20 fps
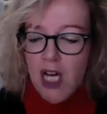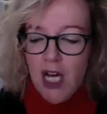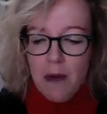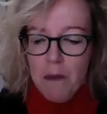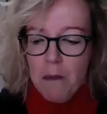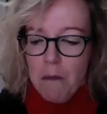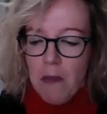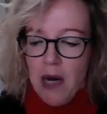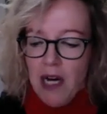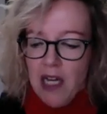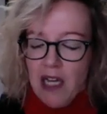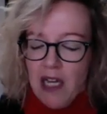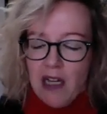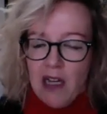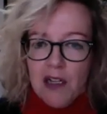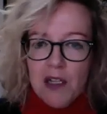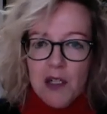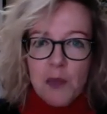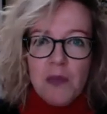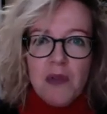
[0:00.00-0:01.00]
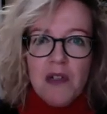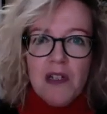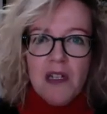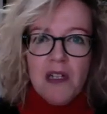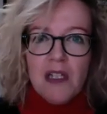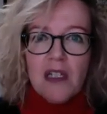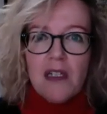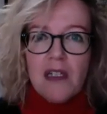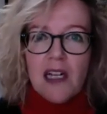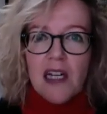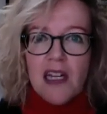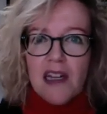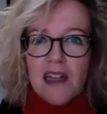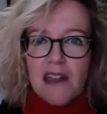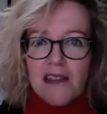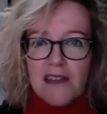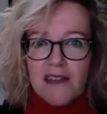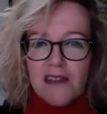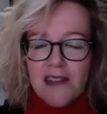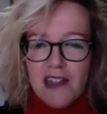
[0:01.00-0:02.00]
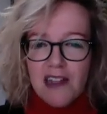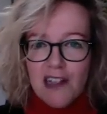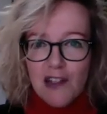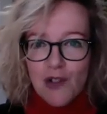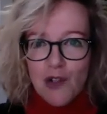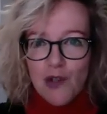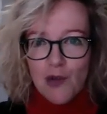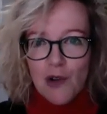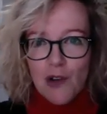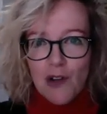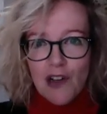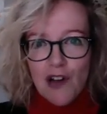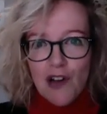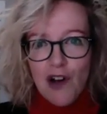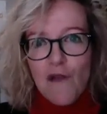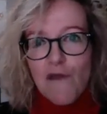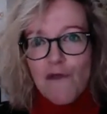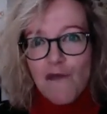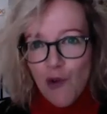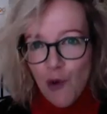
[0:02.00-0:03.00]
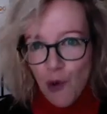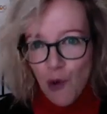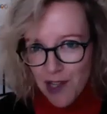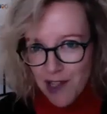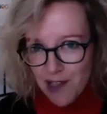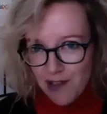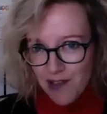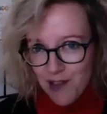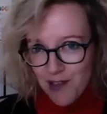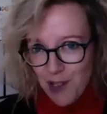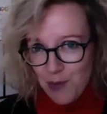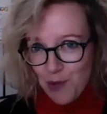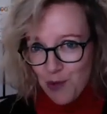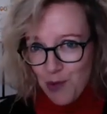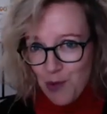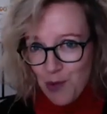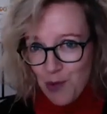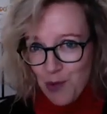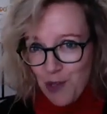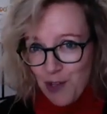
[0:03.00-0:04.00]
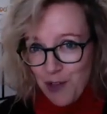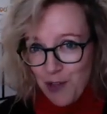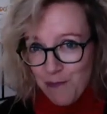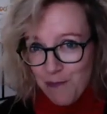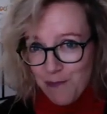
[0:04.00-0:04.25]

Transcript: my husband has a strong avoider saboteur.